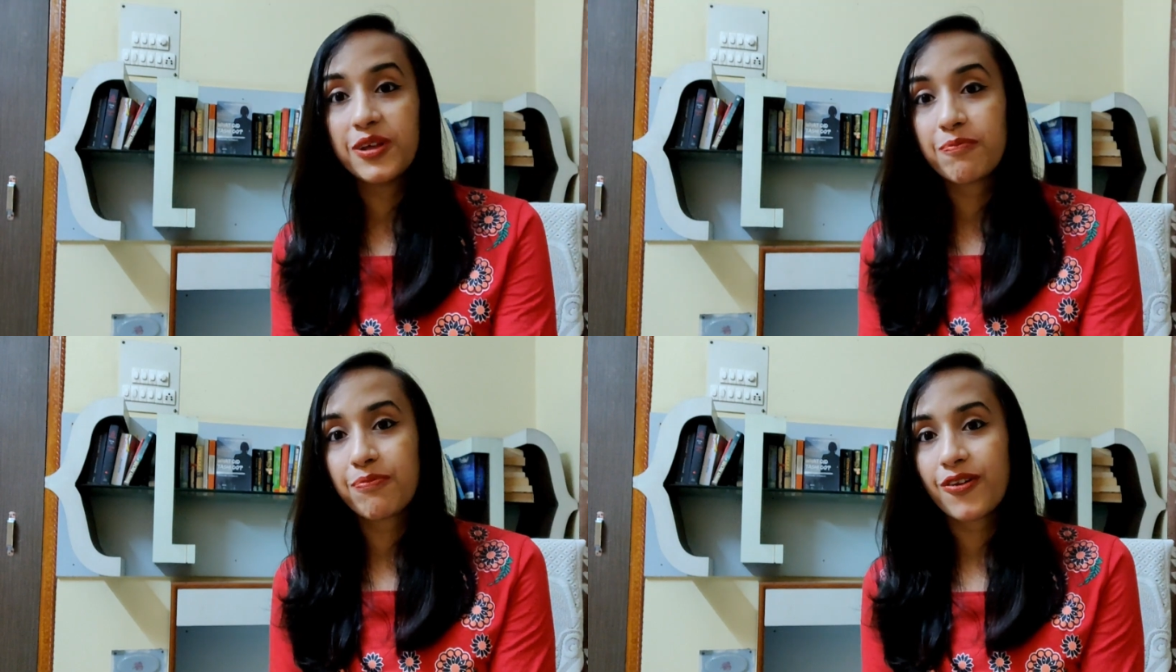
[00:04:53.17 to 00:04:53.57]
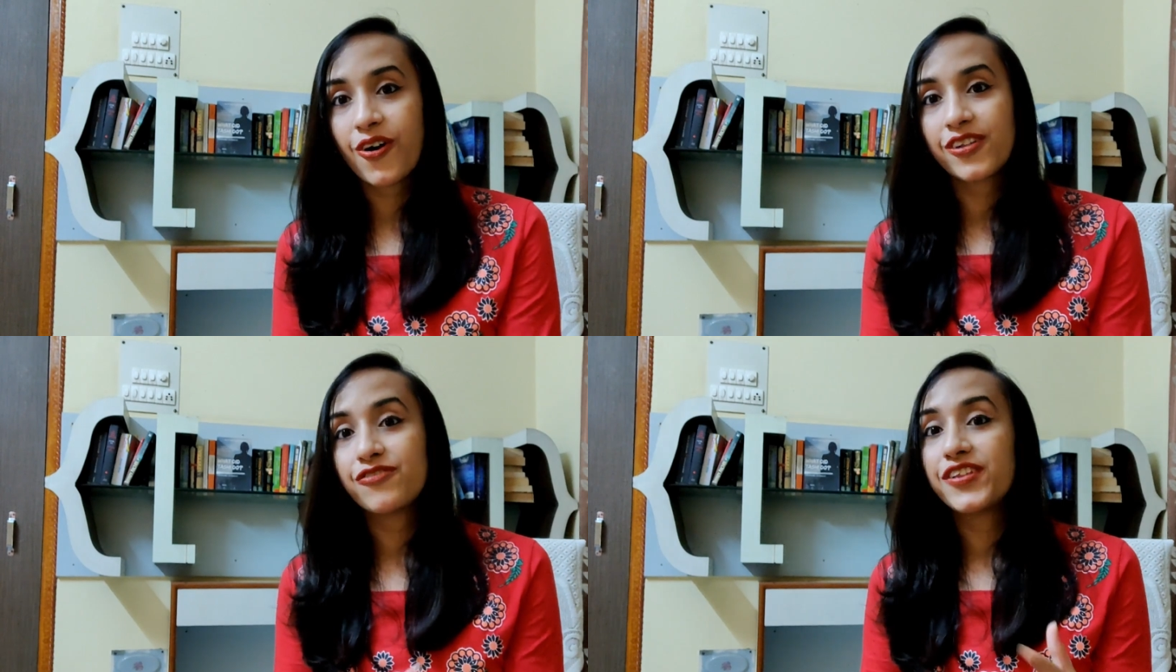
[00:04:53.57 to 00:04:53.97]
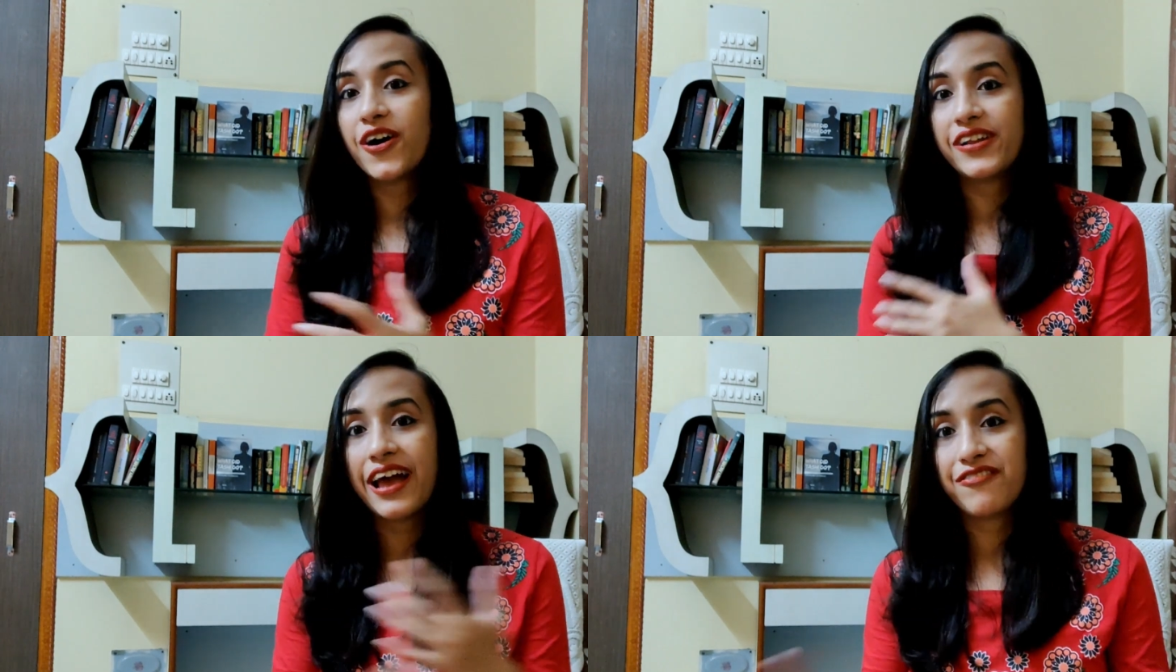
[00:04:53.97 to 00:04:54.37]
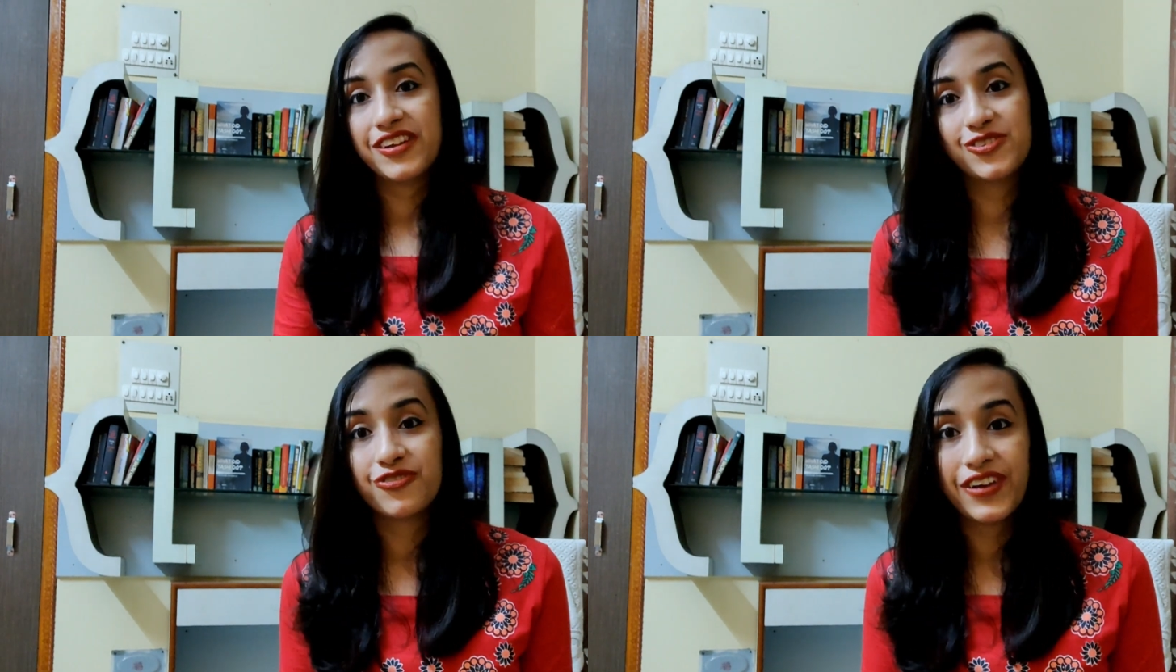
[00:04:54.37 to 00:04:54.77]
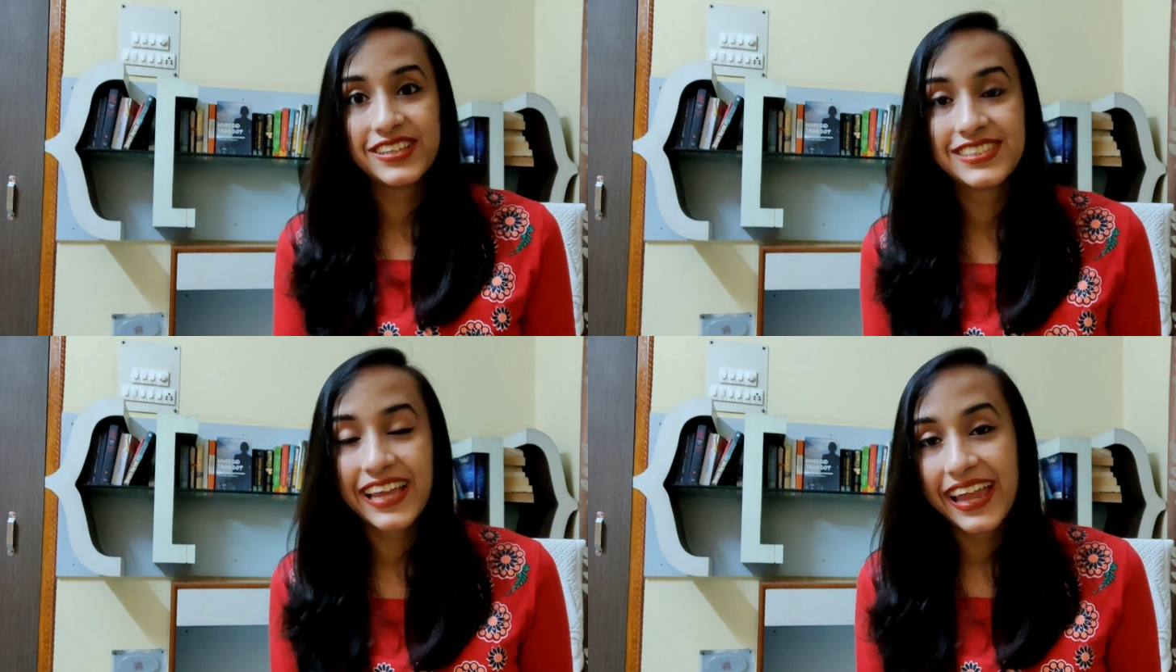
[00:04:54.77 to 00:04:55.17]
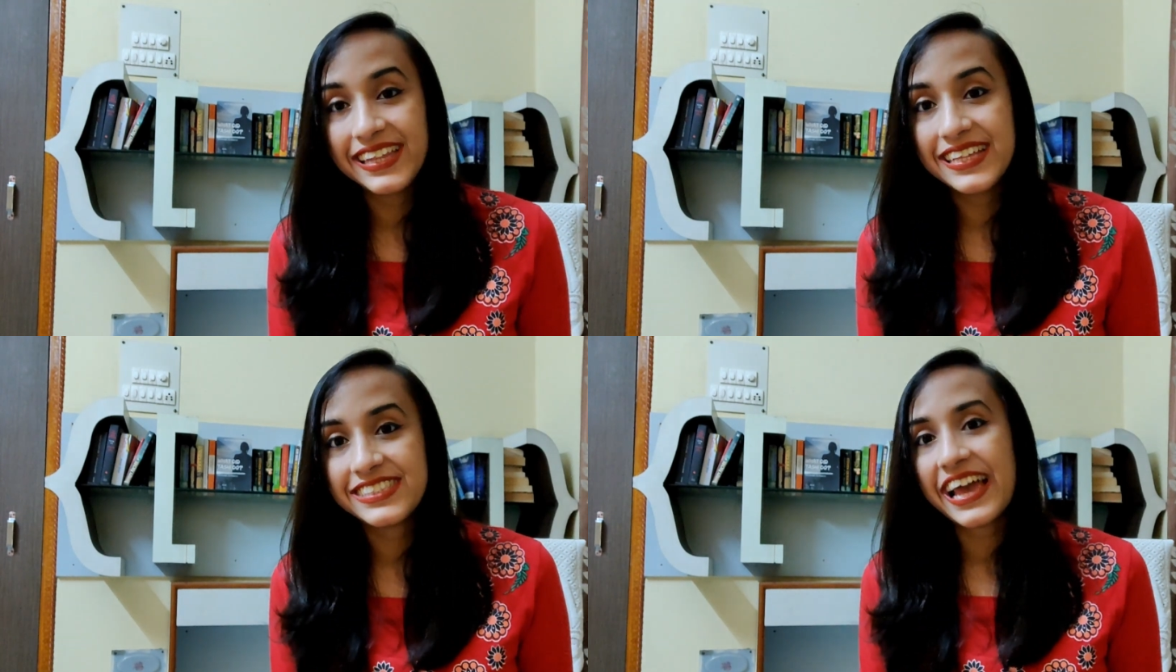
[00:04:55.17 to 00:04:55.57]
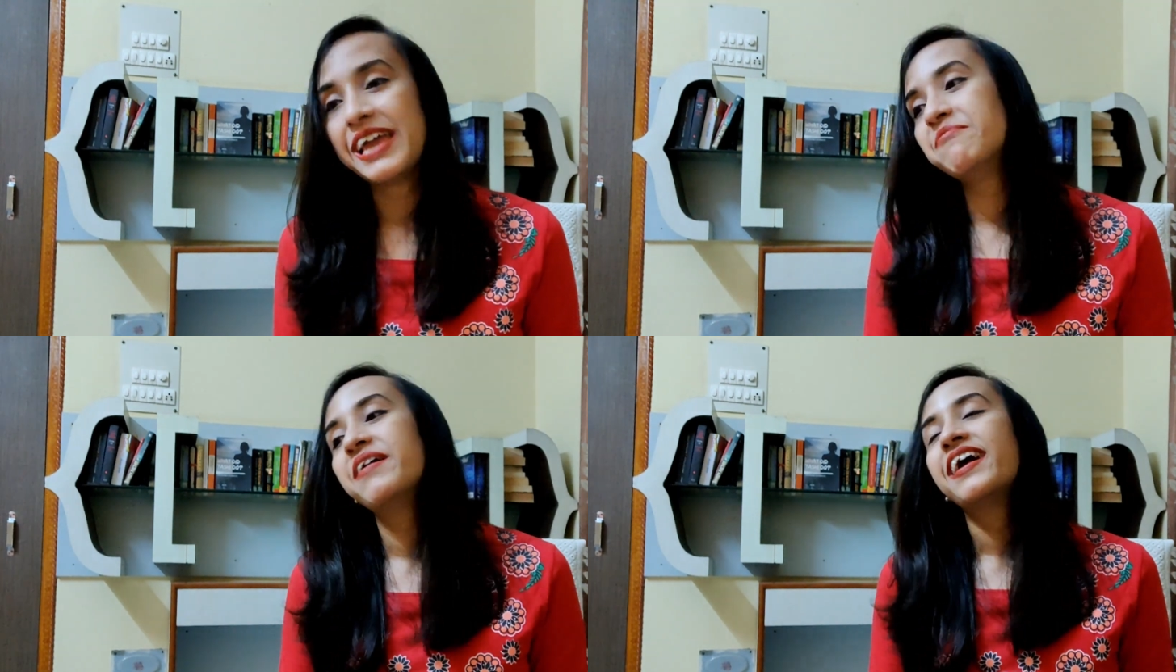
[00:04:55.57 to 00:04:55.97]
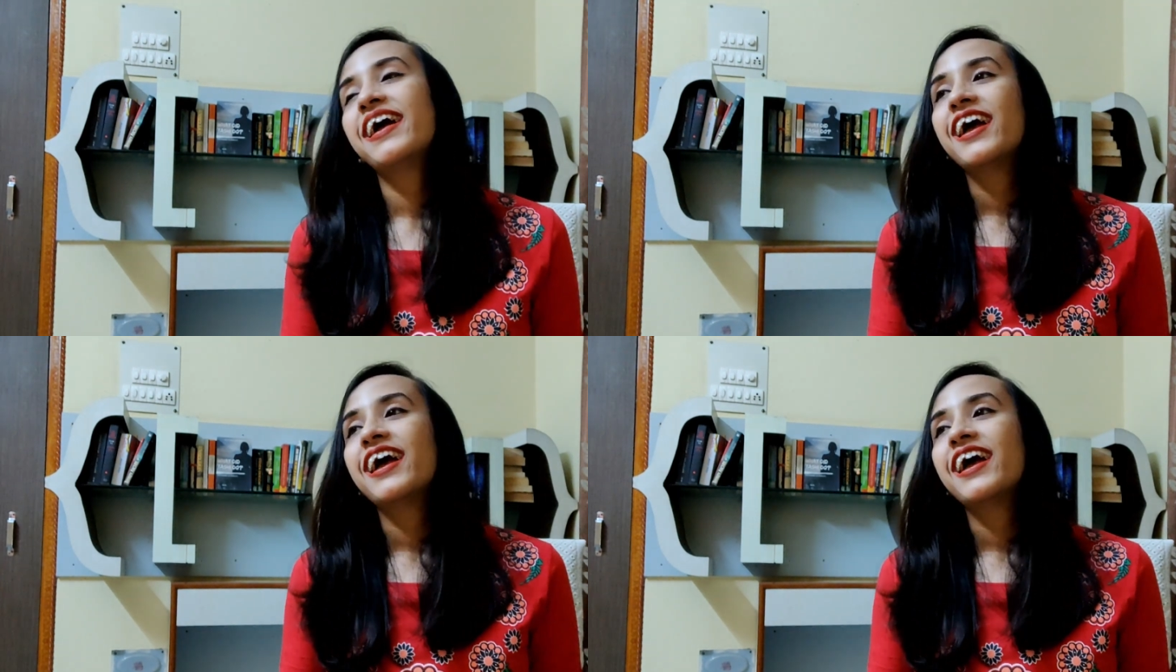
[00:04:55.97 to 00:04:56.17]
the plot without having to waste any time